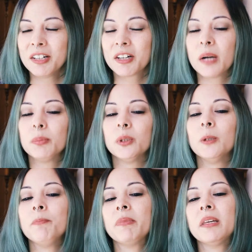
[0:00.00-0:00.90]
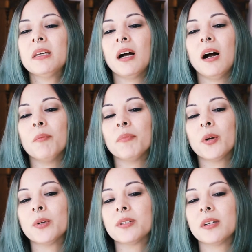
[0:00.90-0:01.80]
couple. Um,
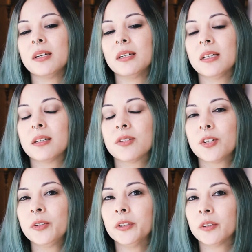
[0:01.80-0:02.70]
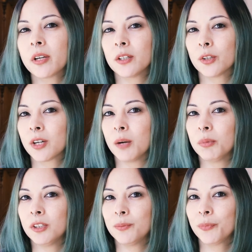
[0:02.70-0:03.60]
there is a, a serial killer
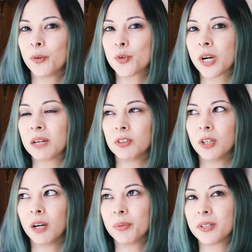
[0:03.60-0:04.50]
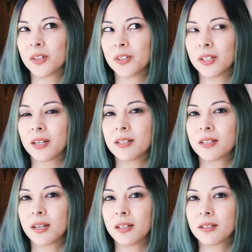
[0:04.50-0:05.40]
couple who travel up and down the United
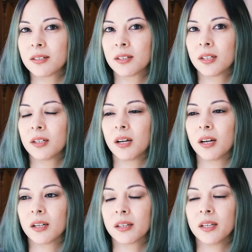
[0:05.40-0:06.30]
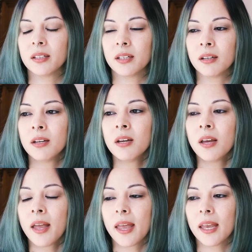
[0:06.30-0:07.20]
States uh, killing.
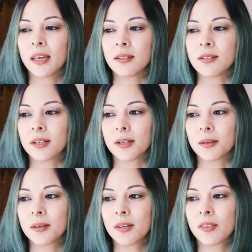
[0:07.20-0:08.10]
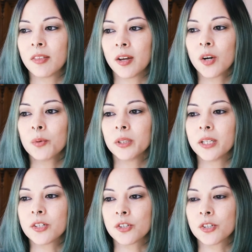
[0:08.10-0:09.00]
And uh, their
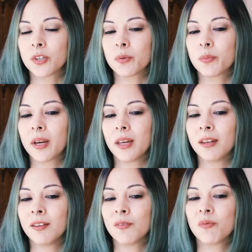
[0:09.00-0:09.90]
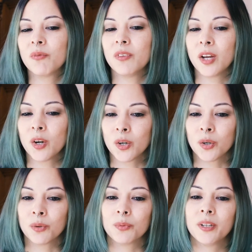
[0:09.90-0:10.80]
relationship and
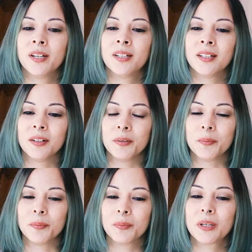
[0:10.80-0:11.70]
their um,